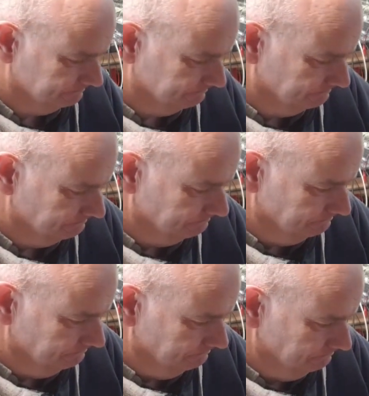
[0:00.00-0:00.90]

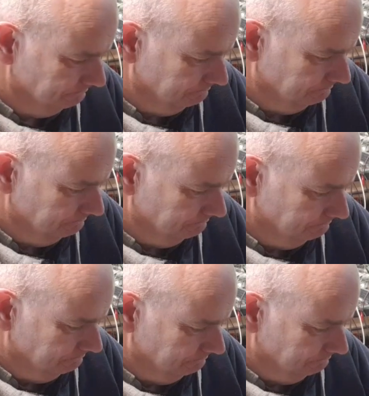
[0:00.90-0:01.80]

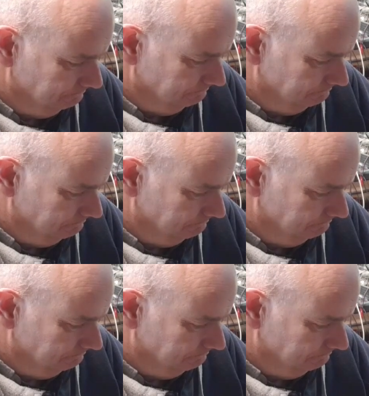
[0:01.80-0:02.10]
(silence)